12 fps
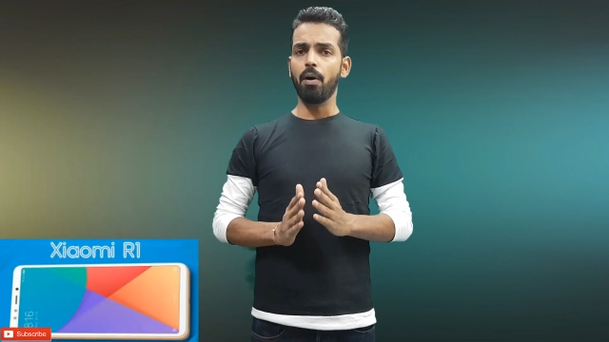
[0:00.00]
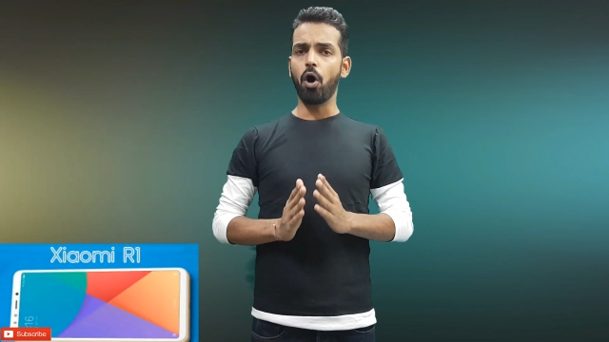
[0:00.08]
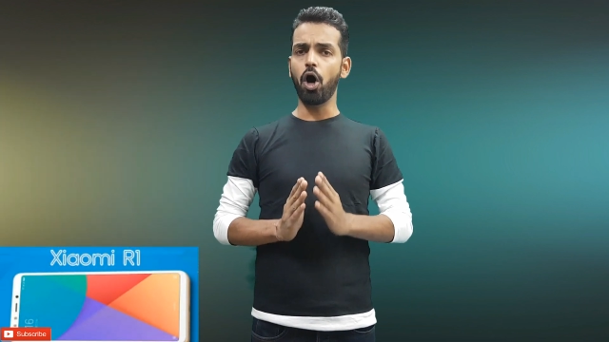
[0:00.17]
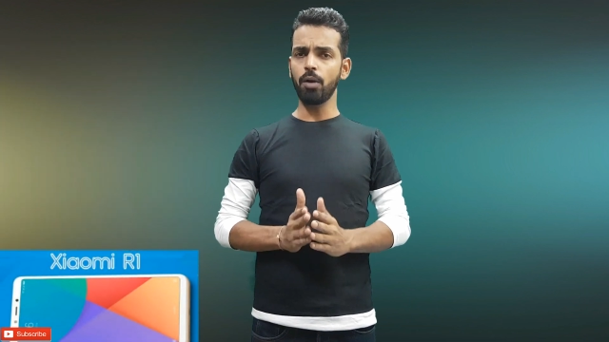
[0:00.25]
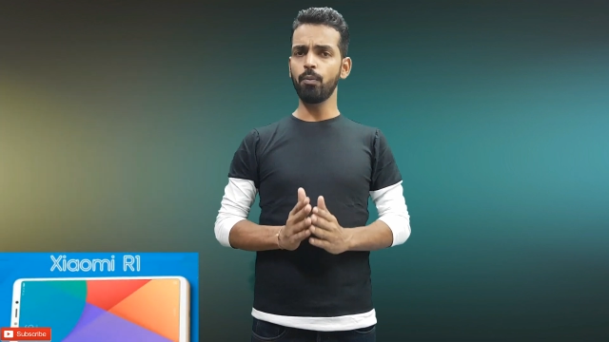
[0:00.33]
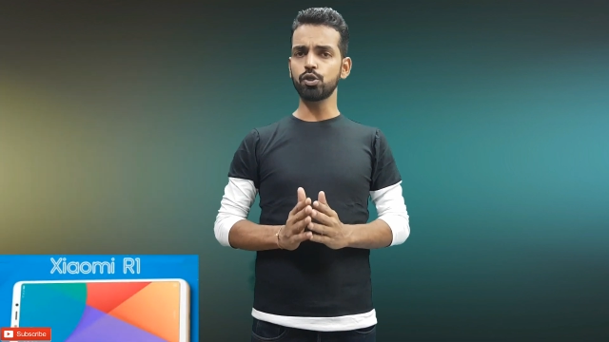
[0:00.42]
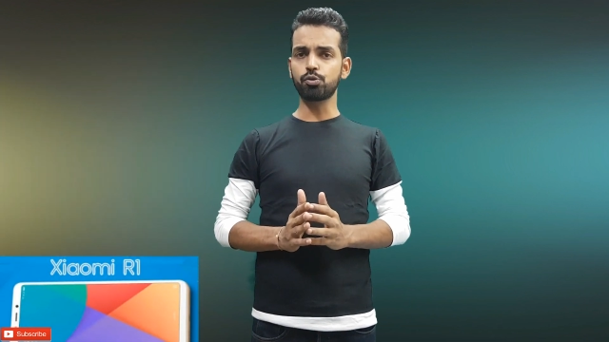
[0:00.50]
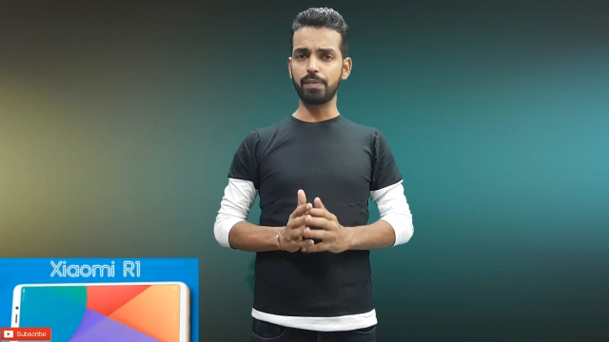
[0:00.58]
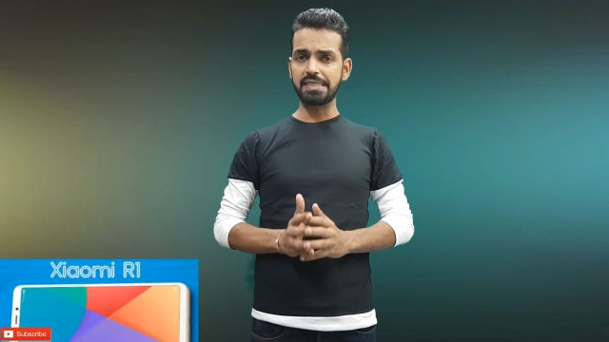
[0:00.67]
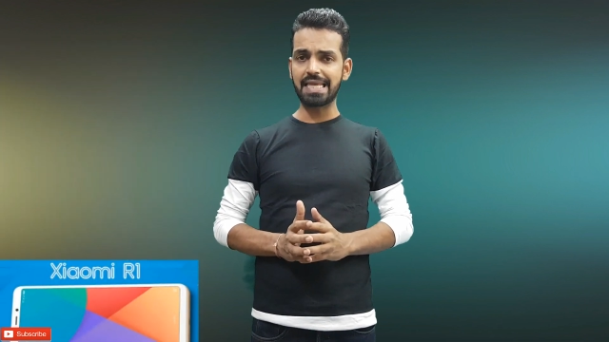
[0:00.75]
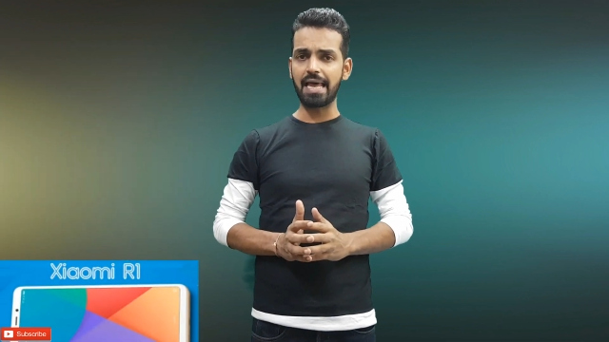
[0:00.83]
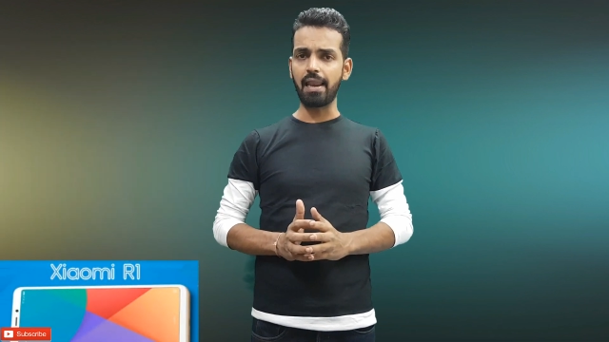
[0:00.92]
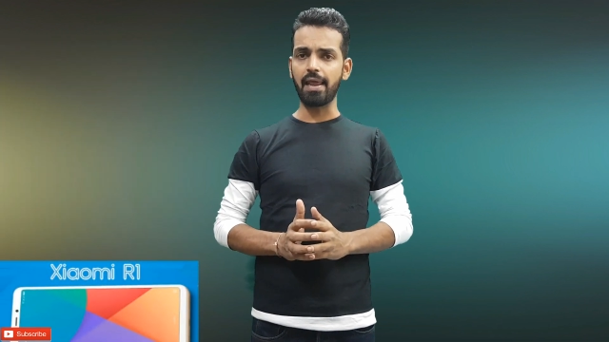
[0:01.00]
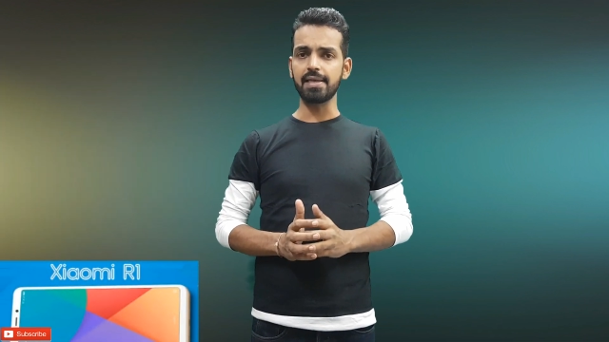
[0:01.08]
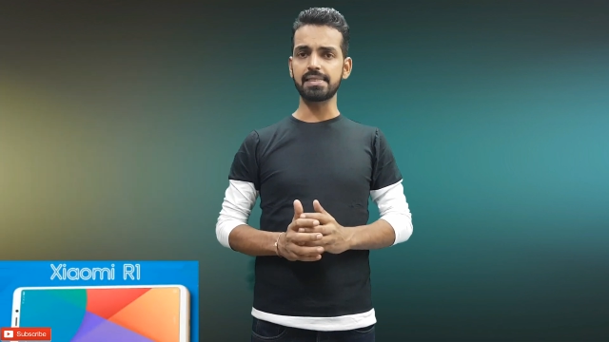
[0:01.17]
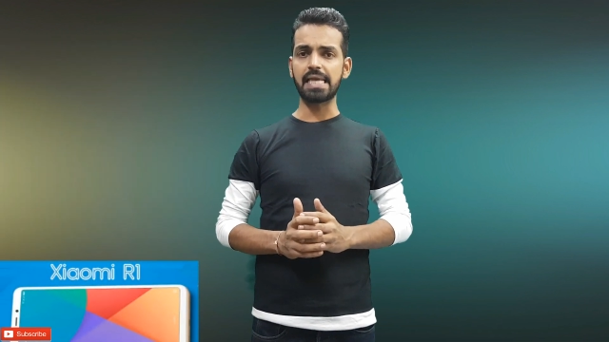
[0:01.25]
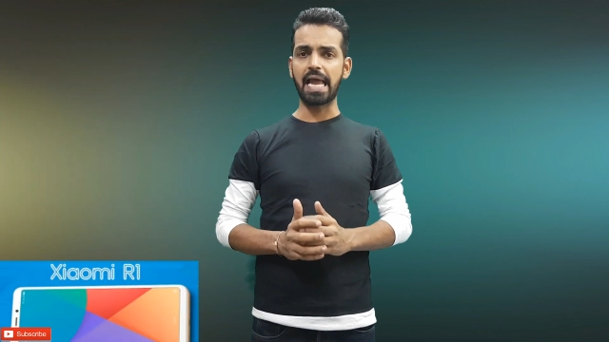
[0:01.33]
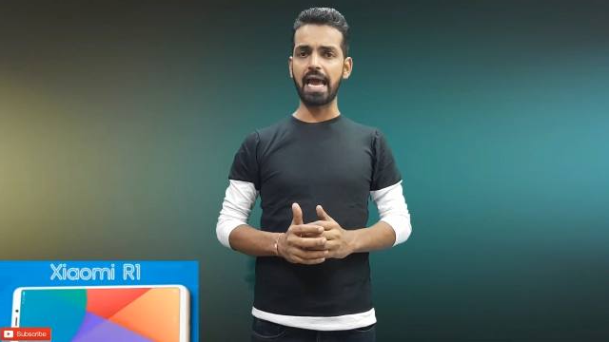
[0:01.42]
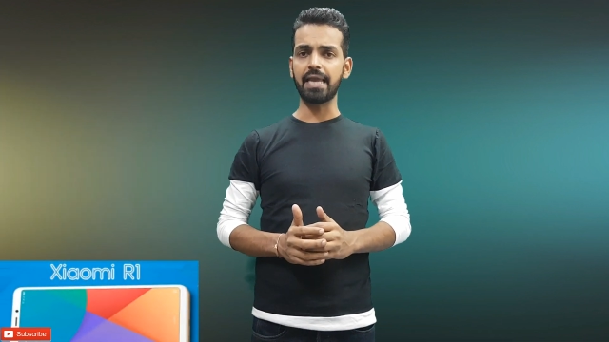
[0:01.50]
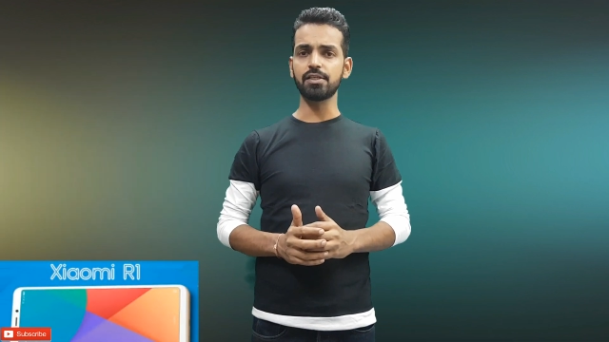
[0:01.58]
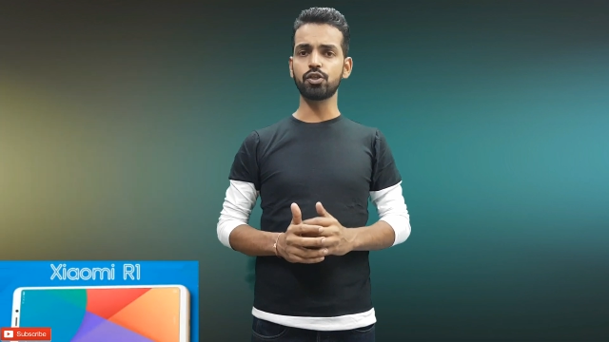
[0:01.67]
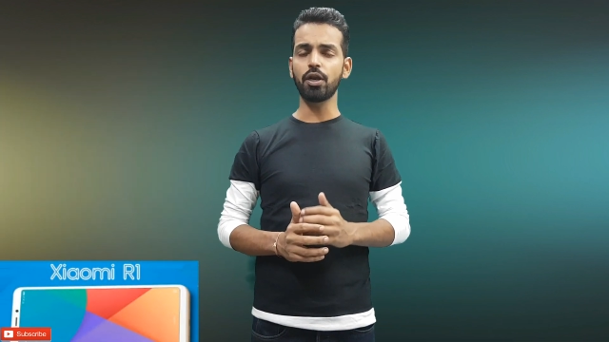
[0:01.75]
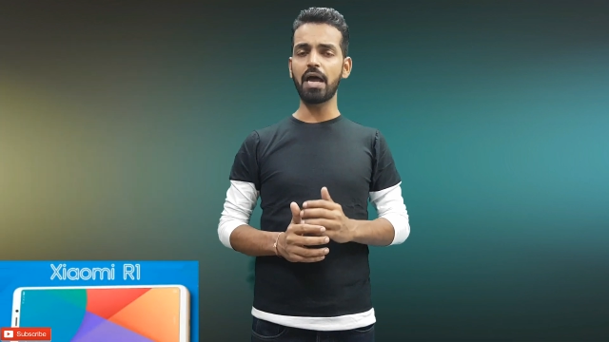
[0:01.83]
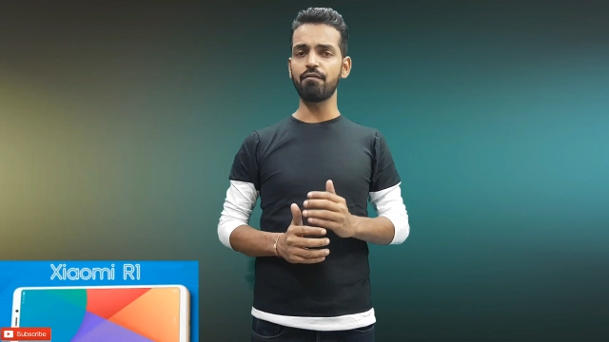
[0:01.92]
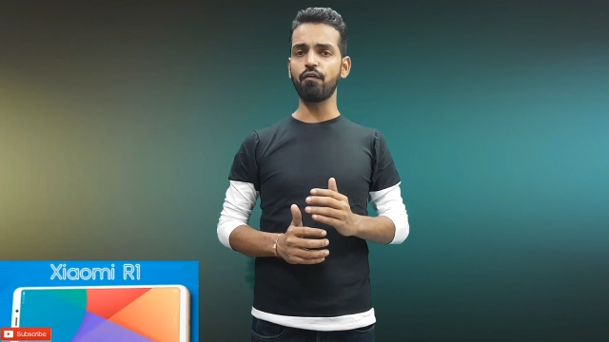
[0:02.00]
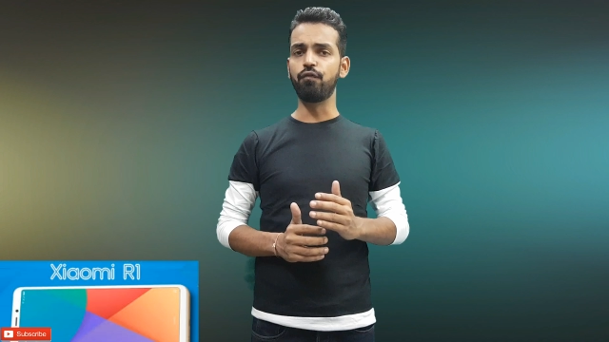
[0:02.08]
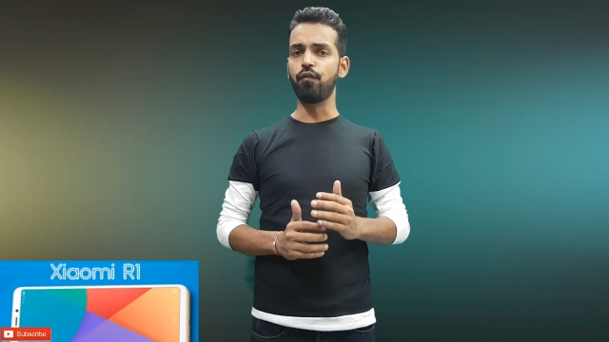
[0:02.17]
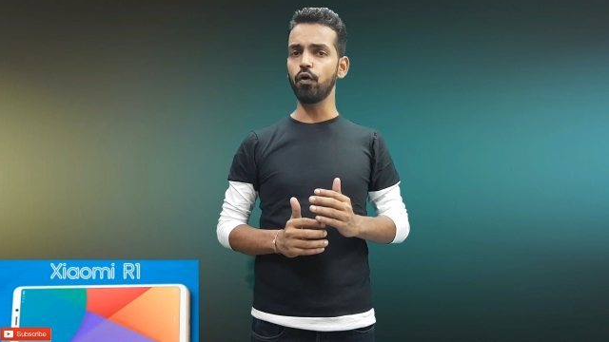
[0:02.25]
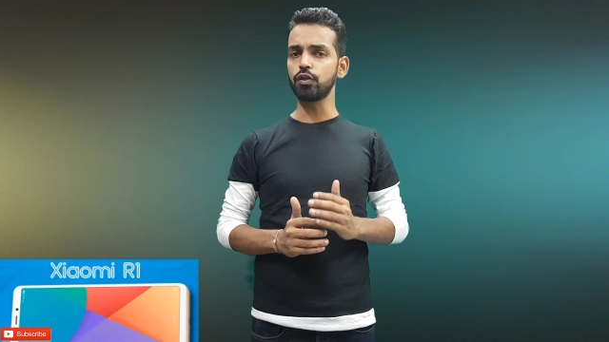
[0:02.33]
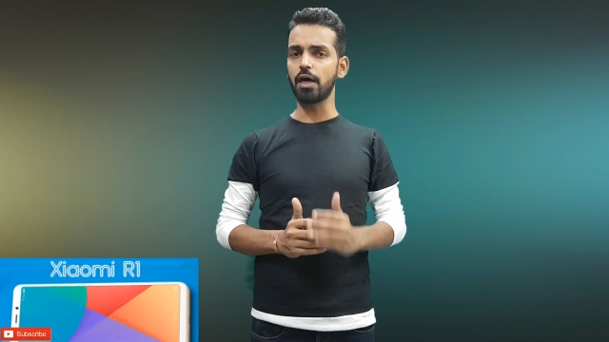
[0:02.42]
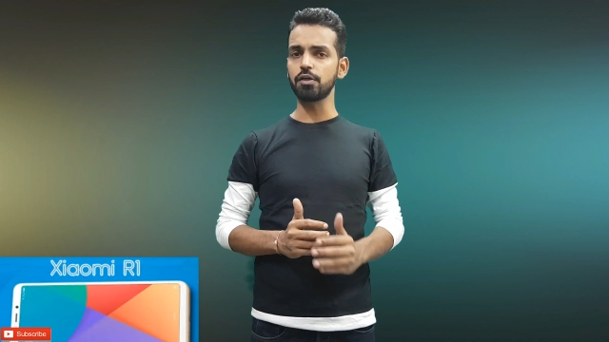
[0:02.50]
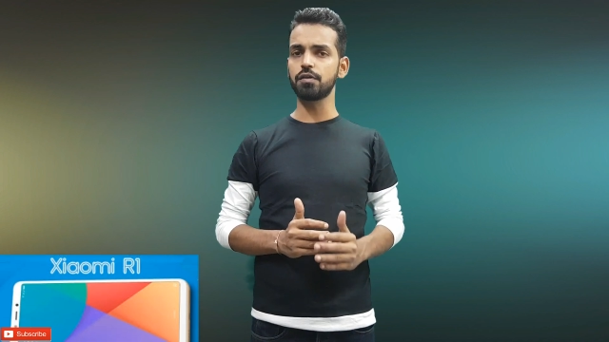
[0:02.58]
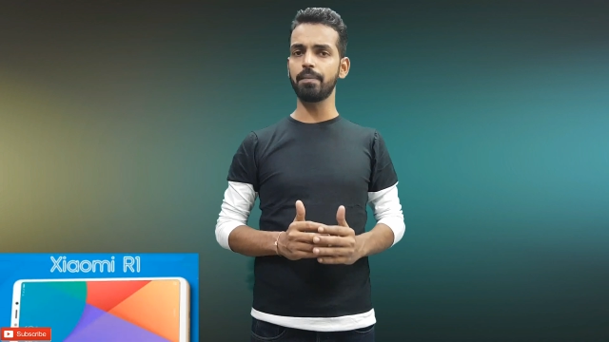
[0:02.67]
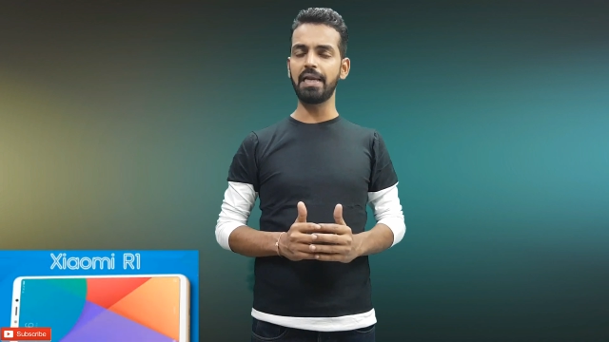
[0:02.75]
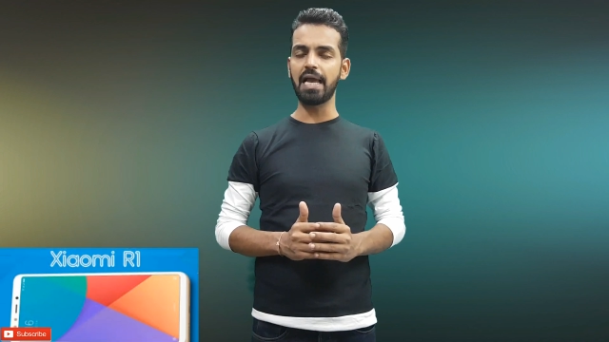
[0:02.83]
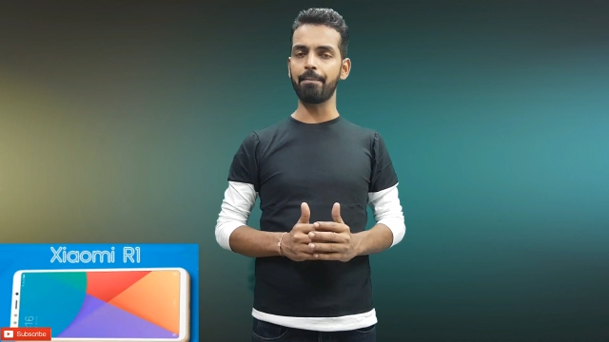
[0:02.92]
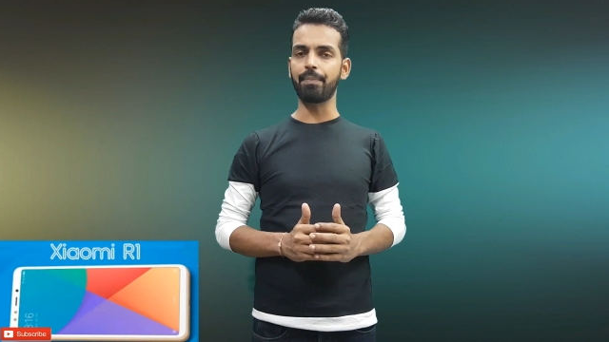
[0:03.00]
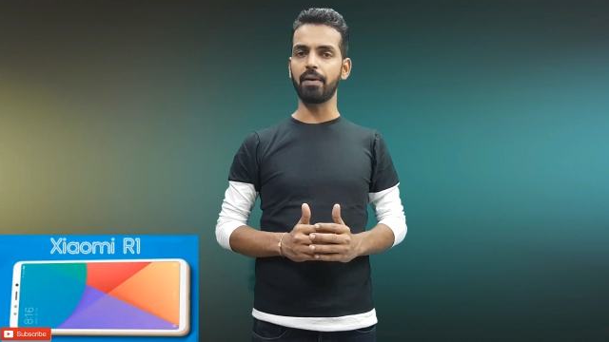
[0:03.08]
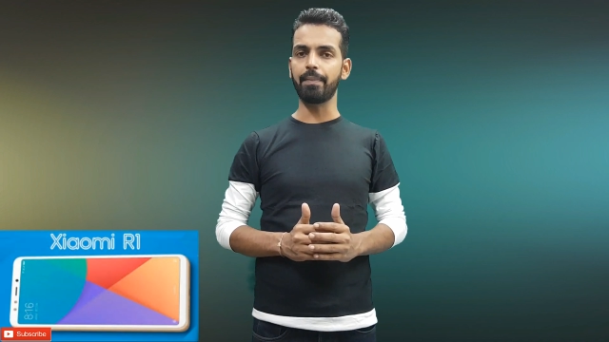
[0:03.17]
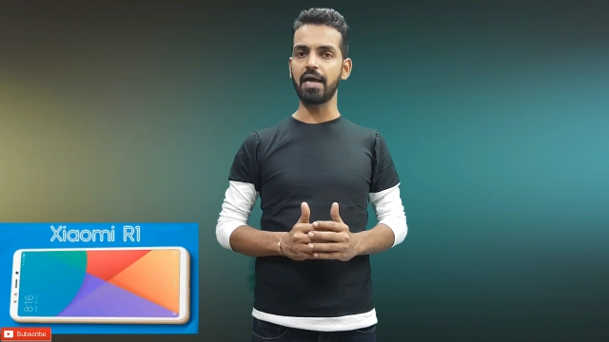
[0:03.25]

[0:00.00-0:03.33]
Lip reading: almost bezel-less, and it's going to have a 4000 mAh